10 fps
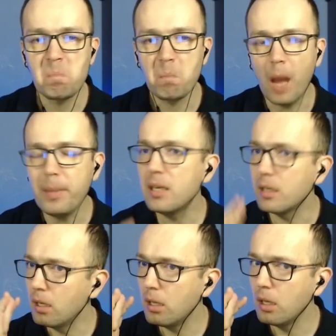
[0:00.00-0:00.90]
I
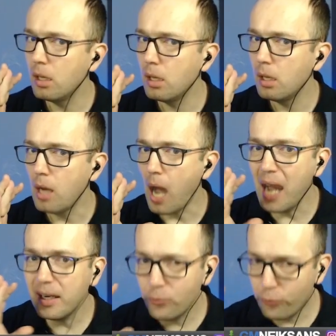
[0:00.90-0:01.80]
mean,
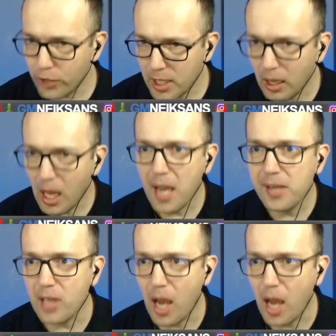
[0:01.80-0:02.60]
I realize